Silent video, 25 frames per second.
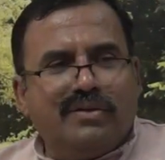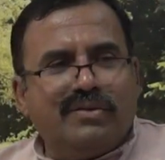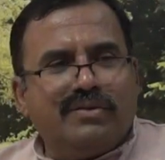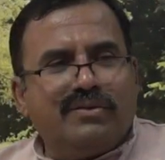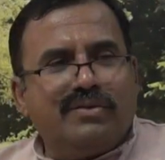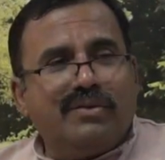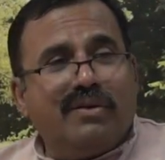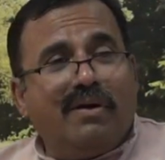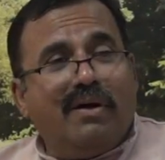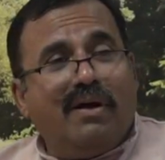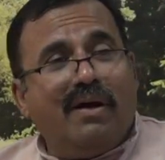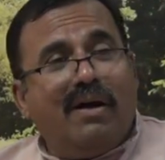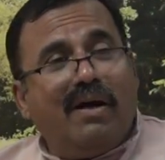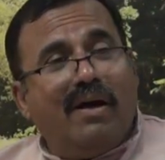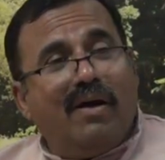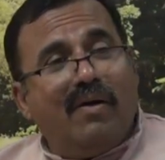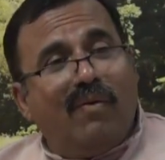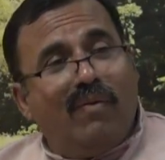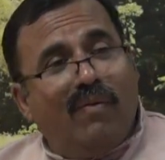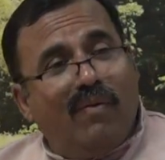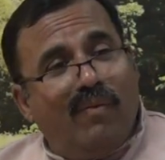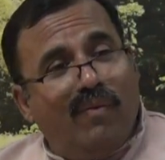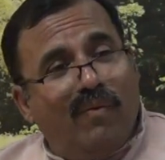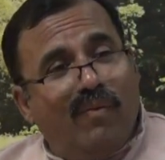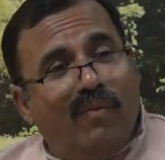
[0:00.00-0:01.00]
so
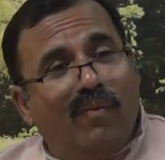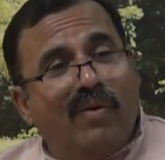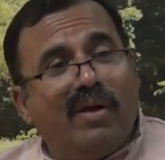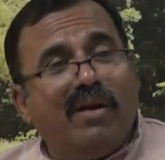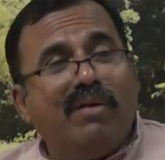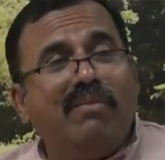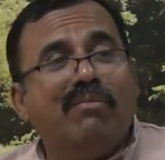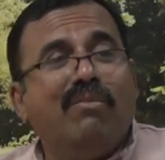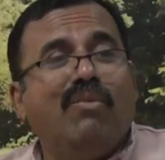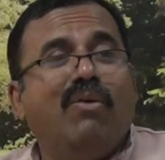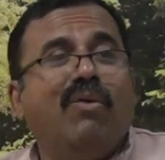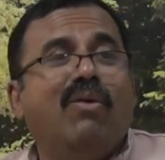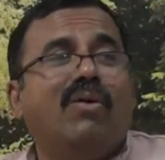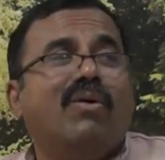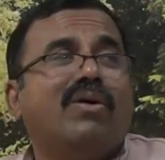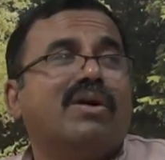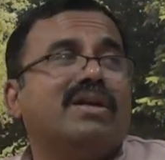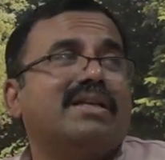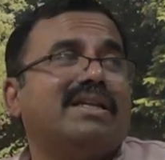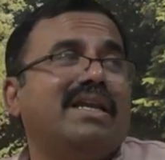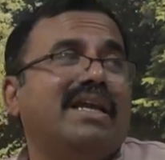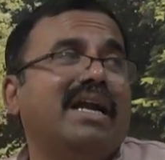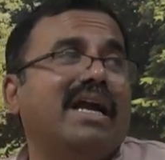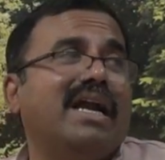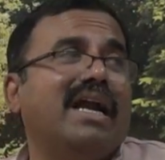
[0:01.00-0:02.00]
one more
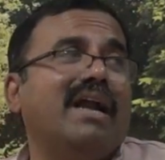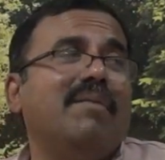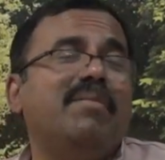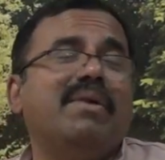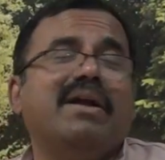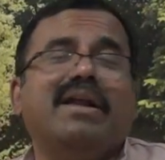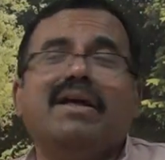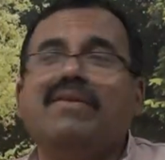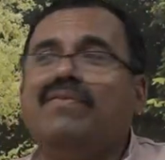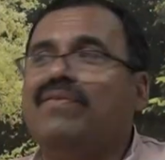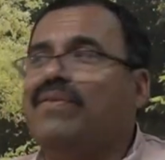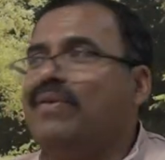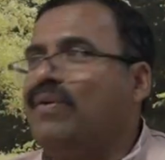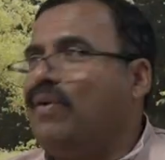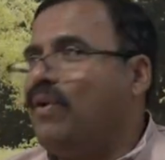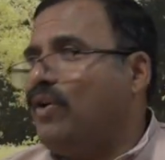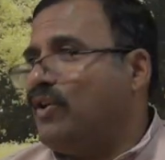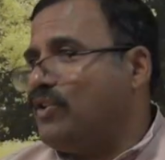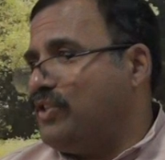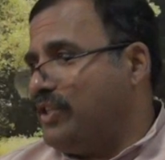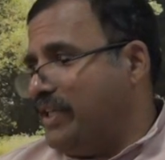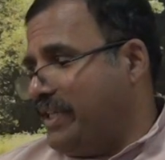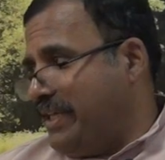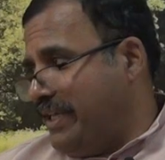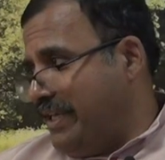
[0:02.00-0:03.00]
little bit of
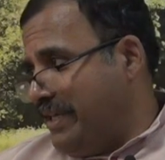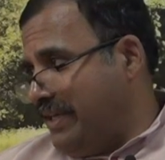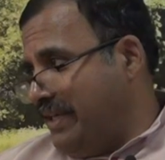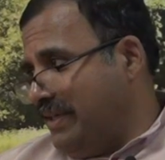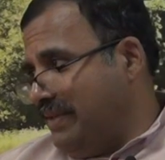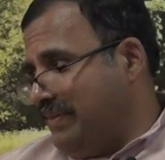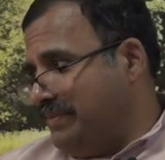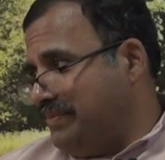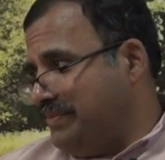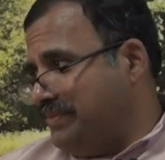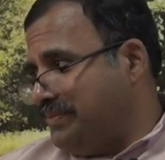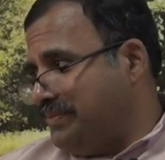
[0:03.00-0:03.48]
logic here